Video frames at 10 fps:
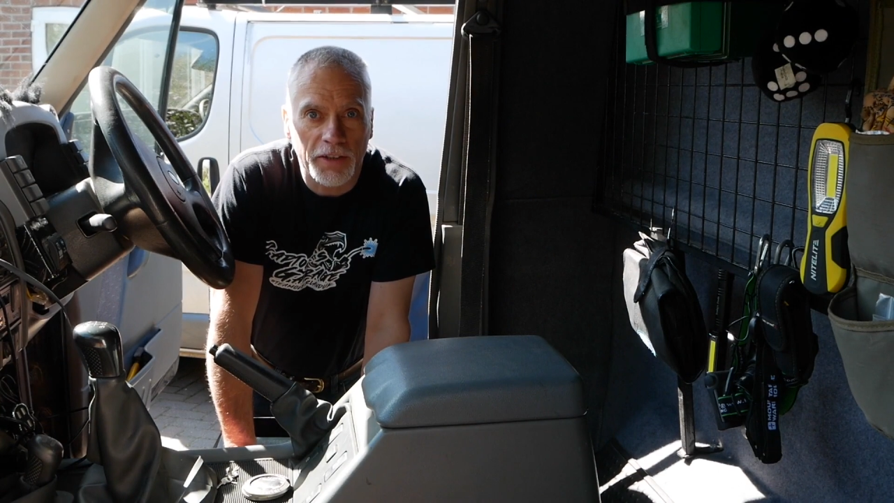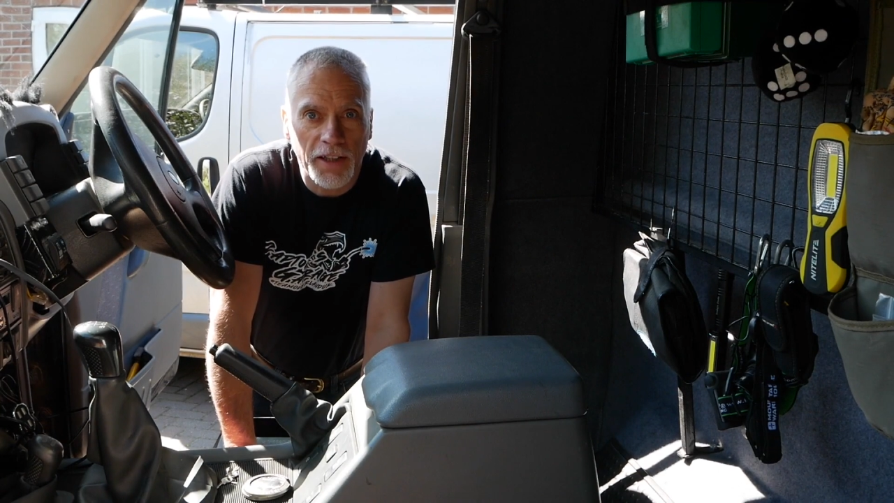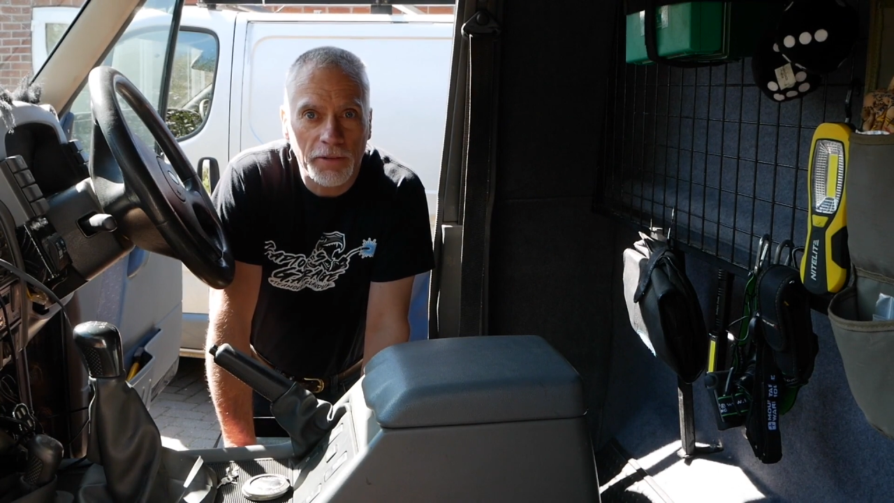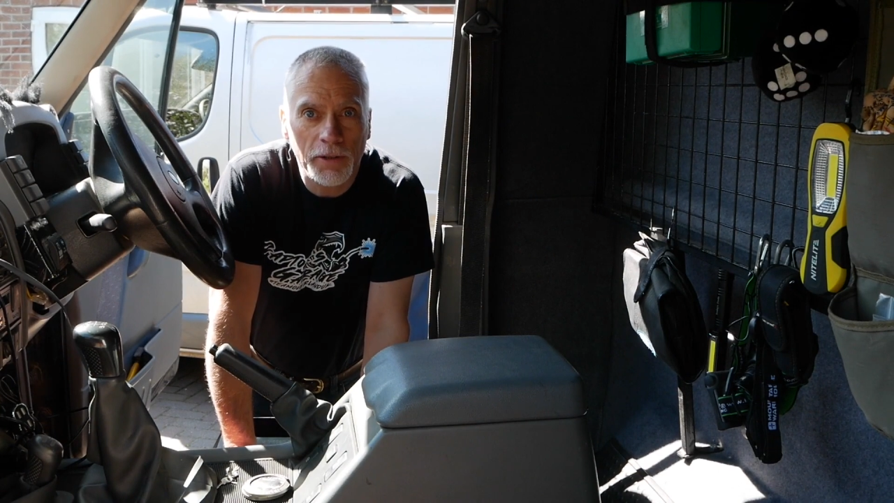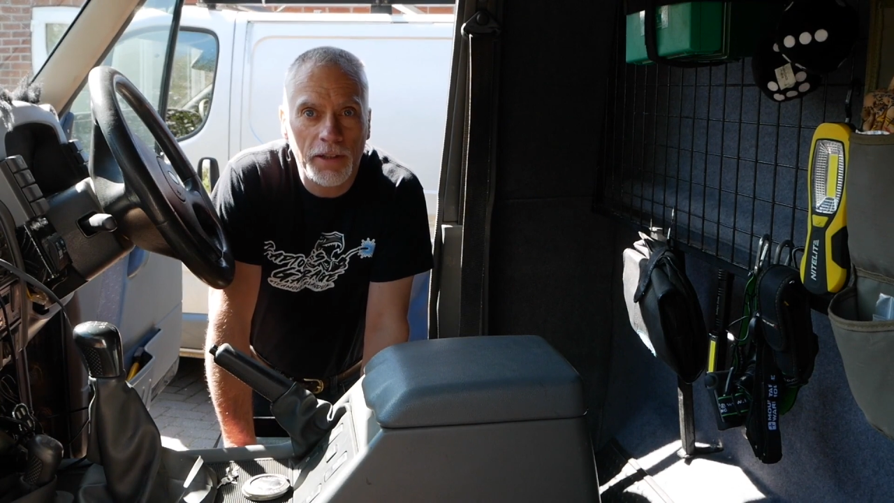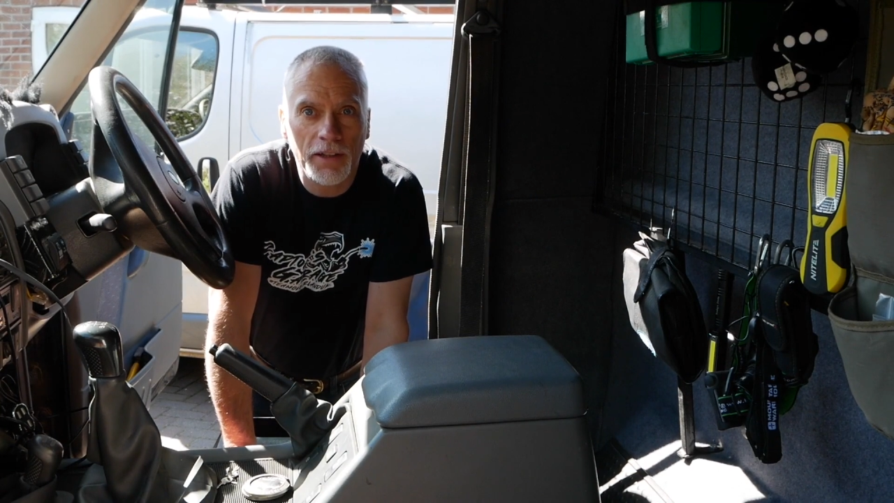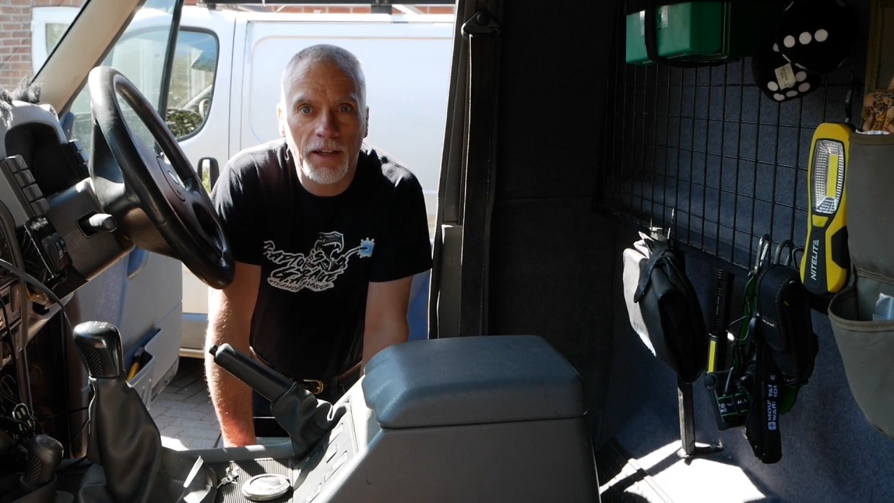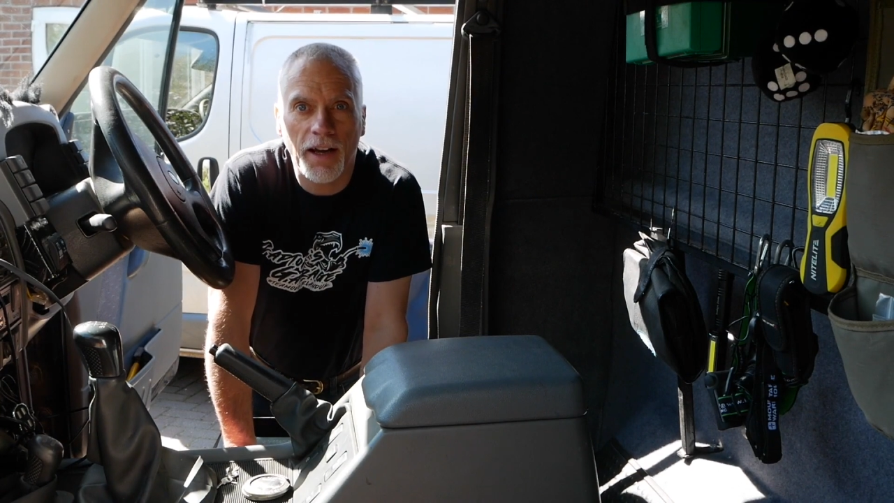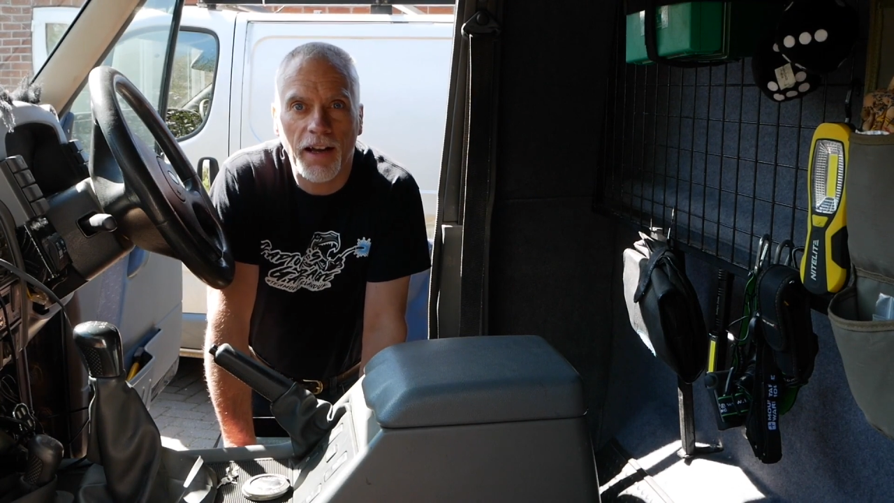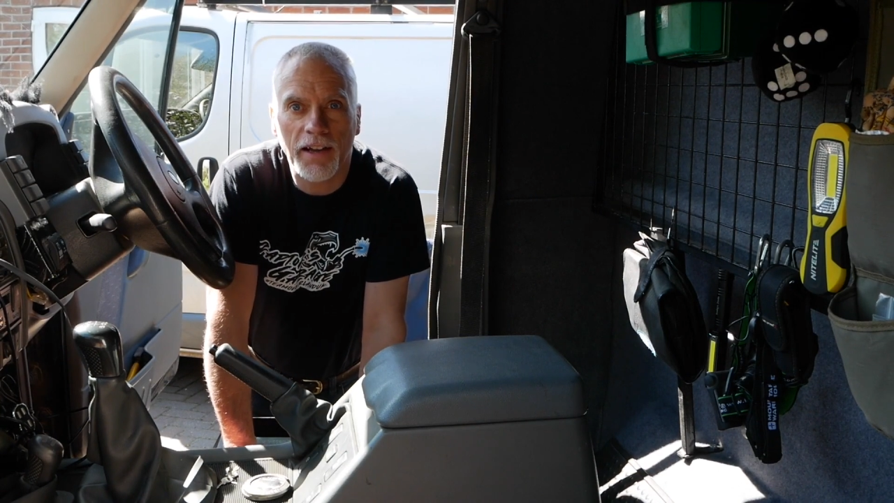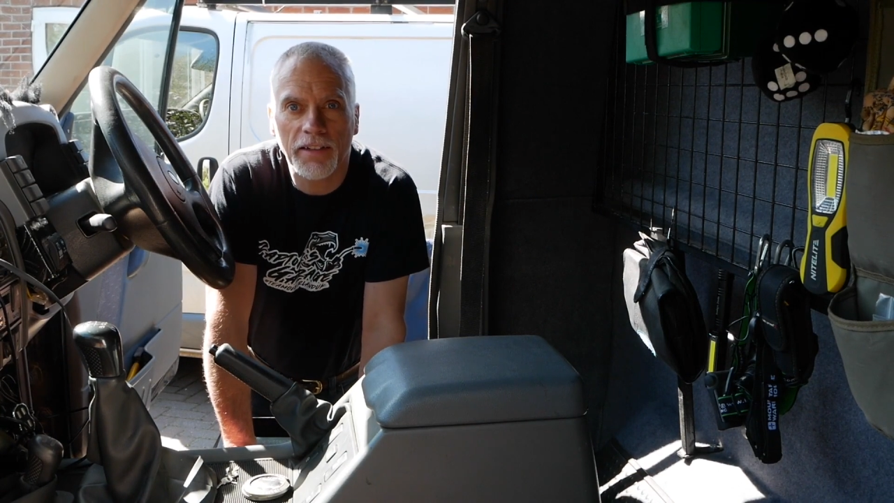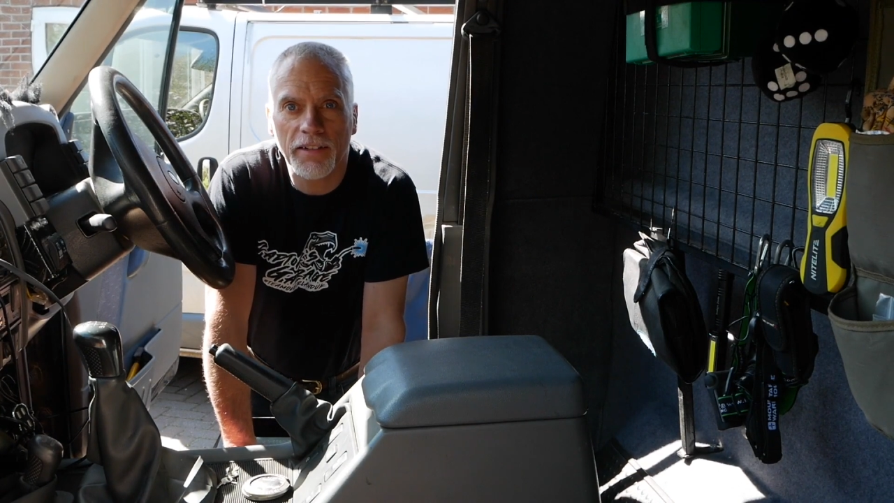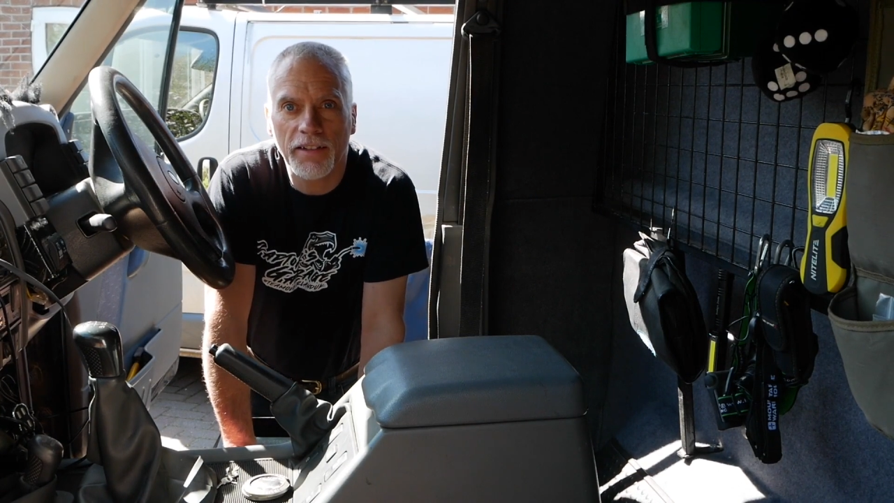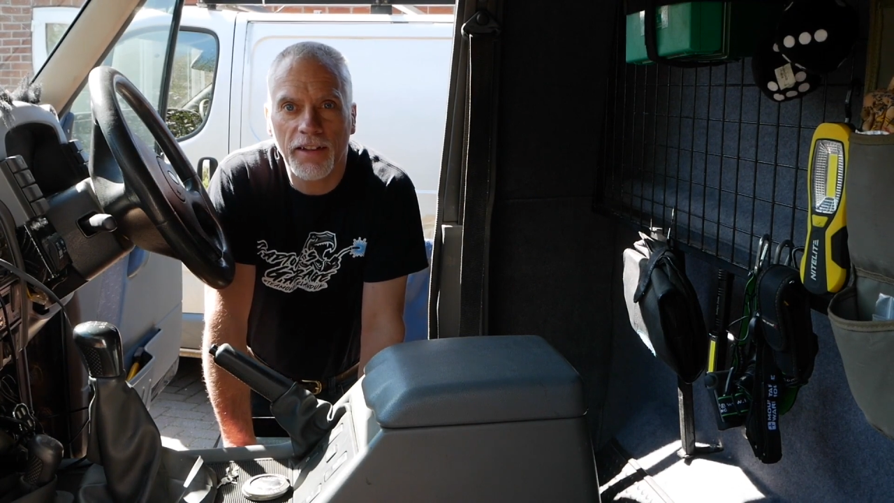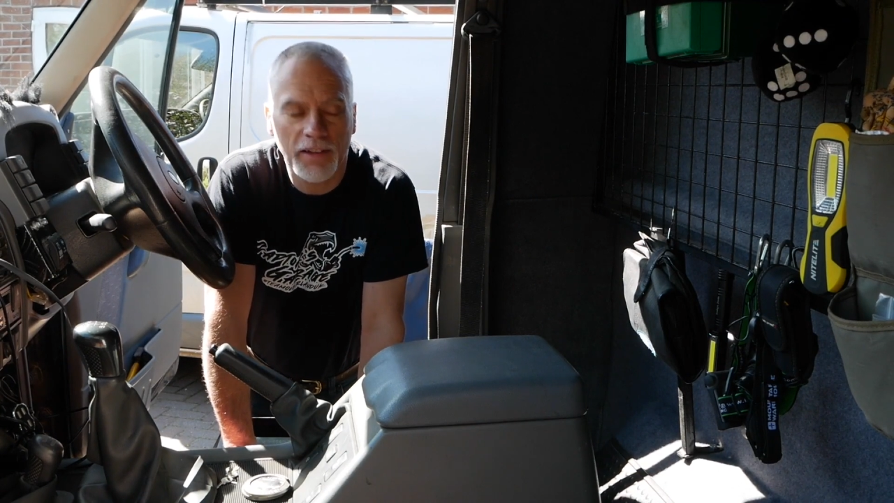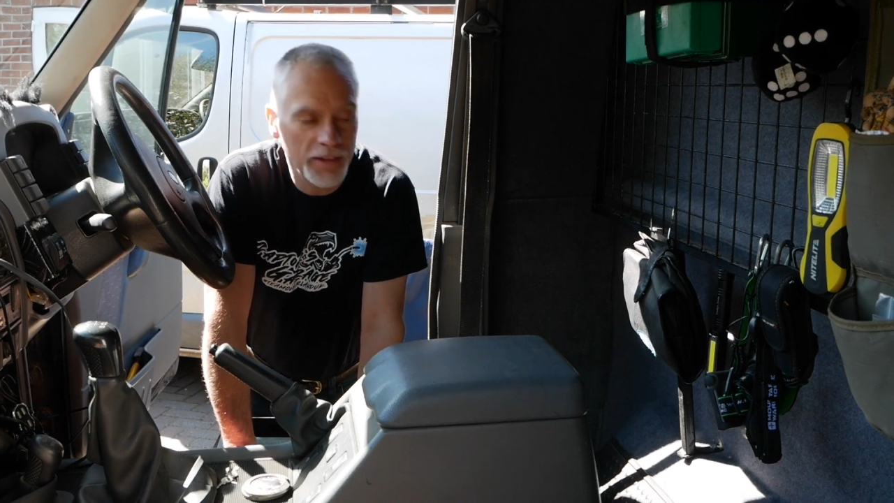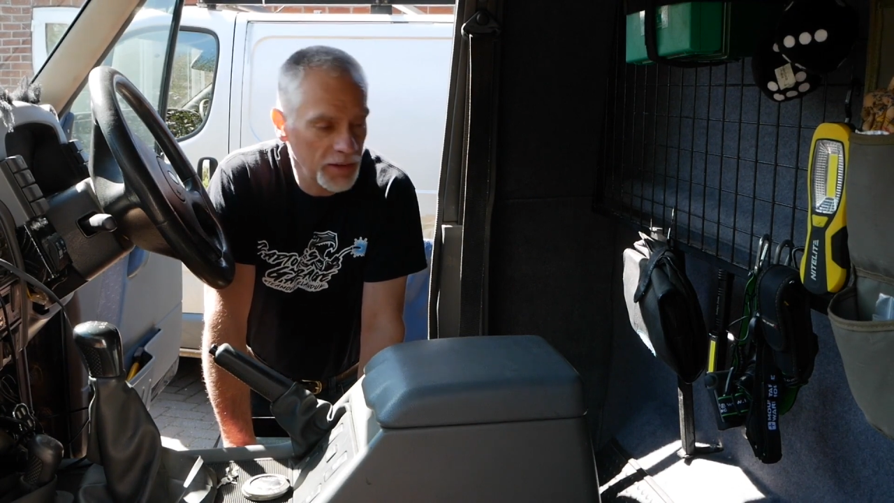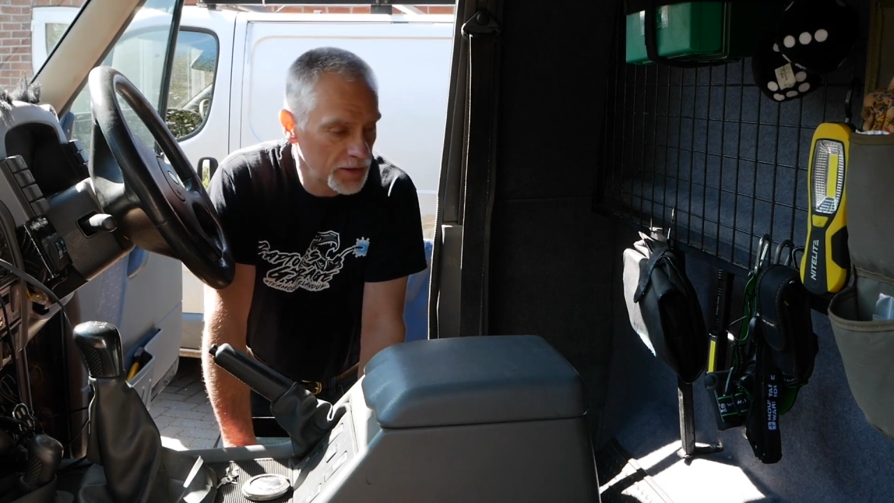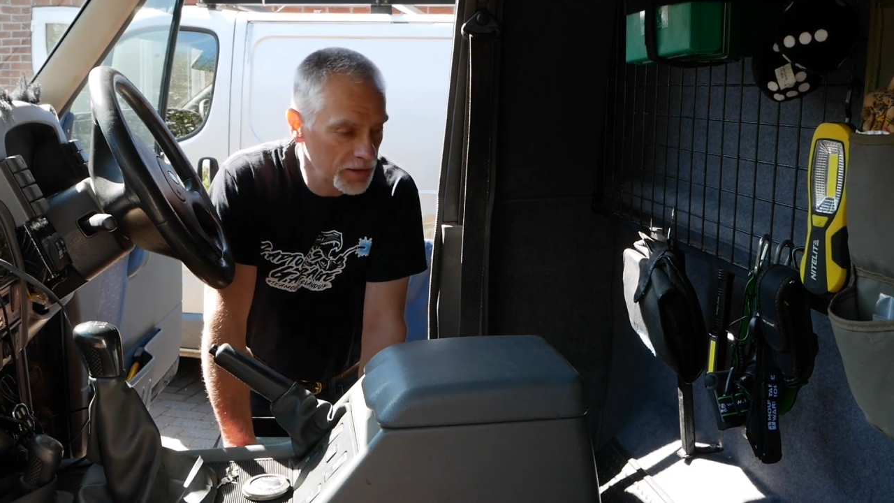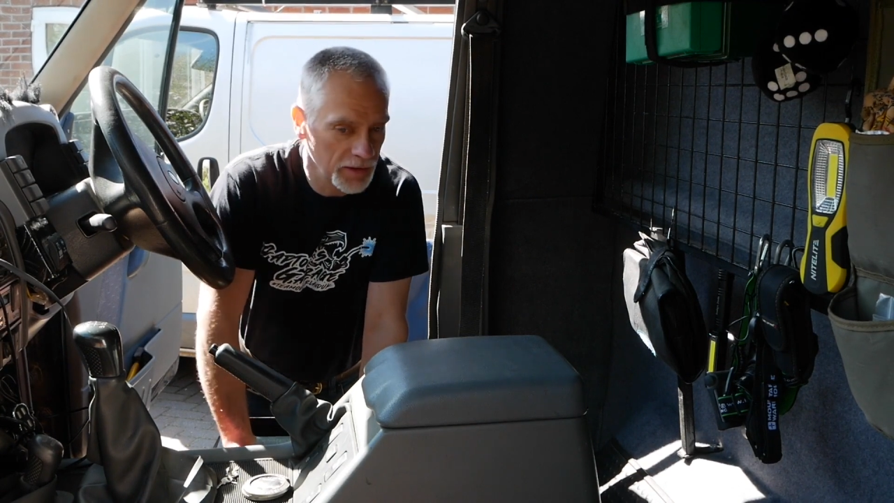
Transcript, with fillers: now and uh,